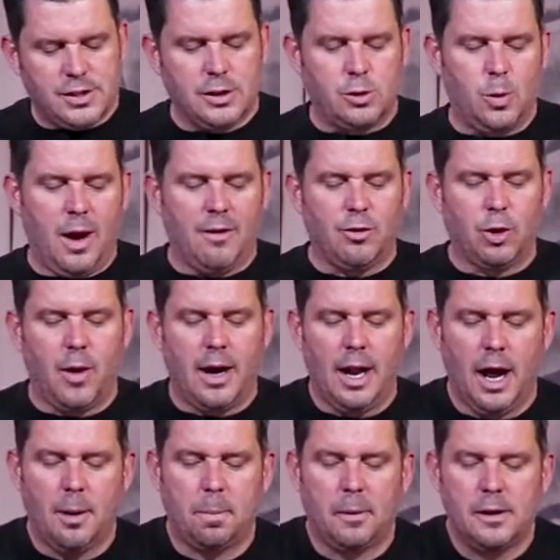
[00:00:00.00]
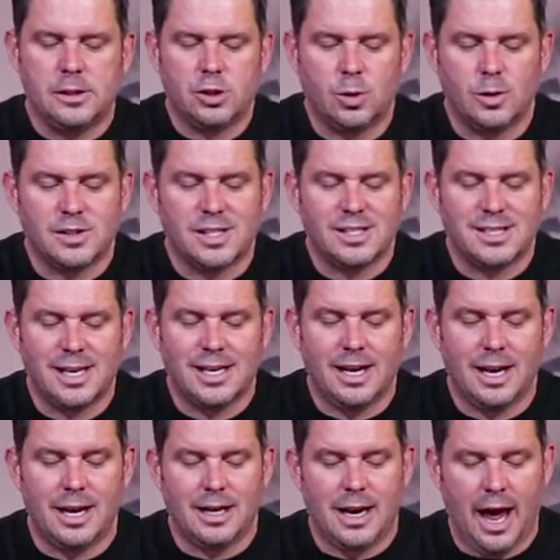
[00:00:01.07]
since we have a great high priest who has
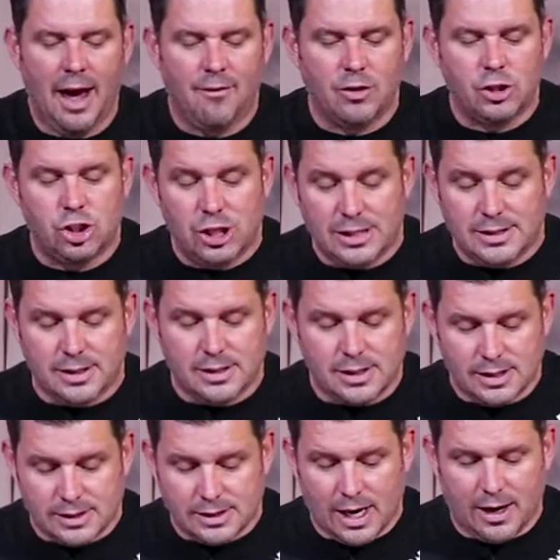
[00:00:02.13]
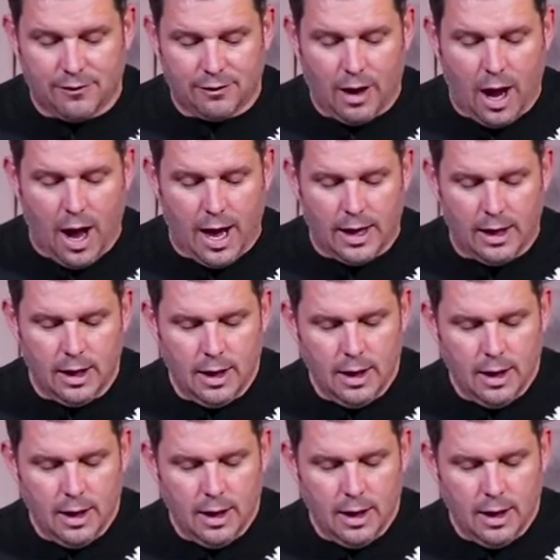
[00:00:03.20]
ascended into heaven, Jesus, the Son of God,